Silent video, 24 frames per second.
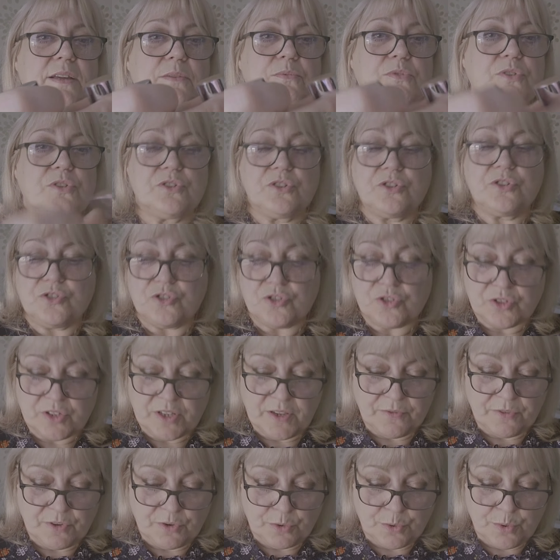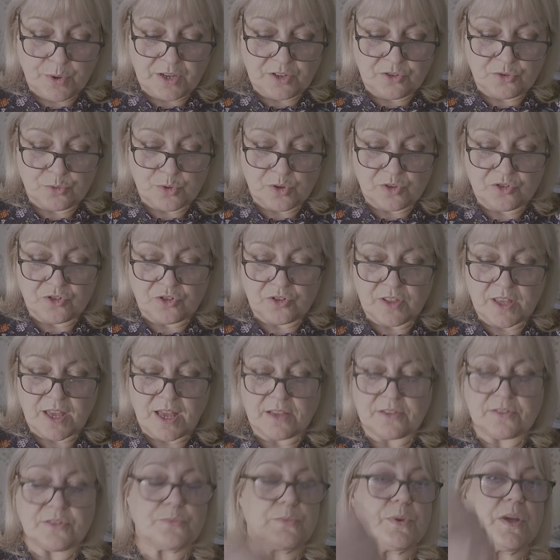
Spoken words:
And I'm going to just give you a quick swatch of that